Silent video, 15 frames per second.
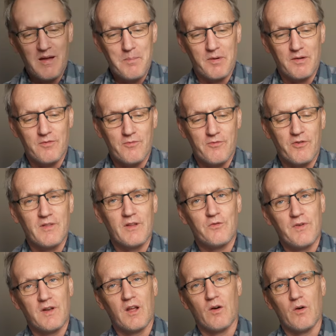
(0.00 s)
But for this
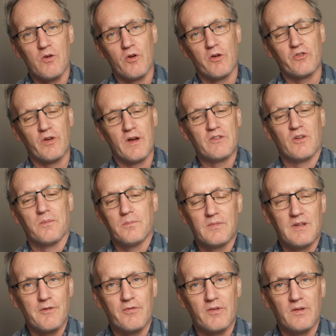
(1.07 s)
video, I'm going to try something
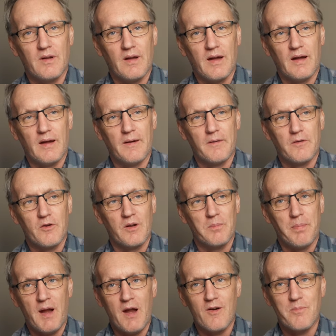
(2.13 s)
different. I'm going to
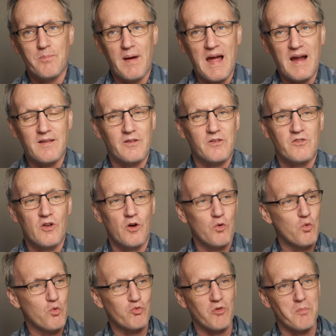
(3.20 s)
pare it back. There's
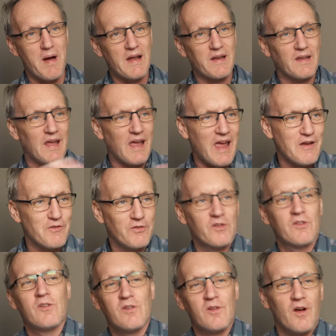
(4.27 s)
no dramatic
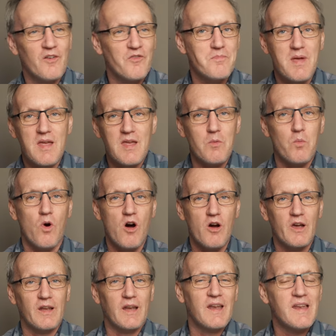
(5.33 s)
entrances of me
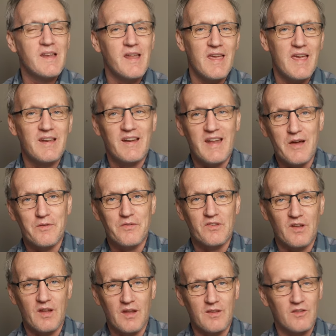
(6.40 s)
walking in and out of
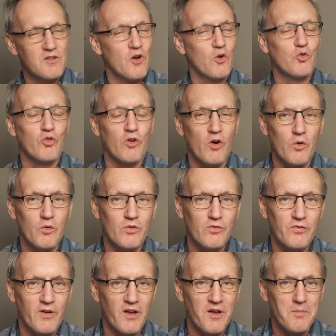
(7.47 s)
scenes, no drones
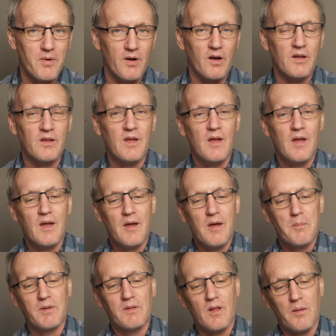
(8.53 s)
flying by.
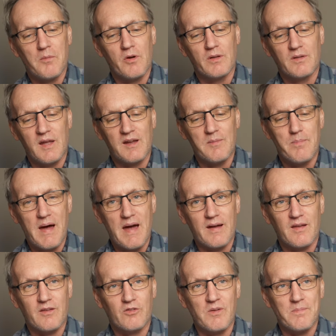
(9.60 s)
But I'm going to take it
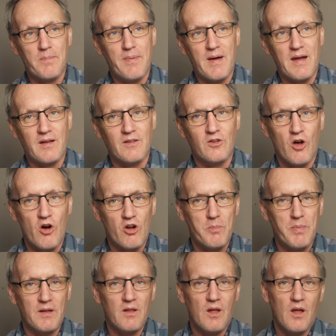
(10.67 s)
back, strip it back, and talk
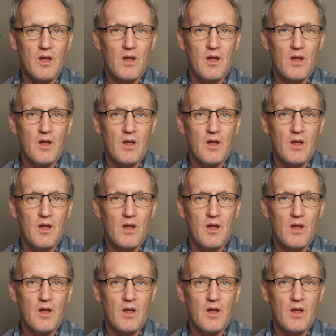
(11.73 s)
about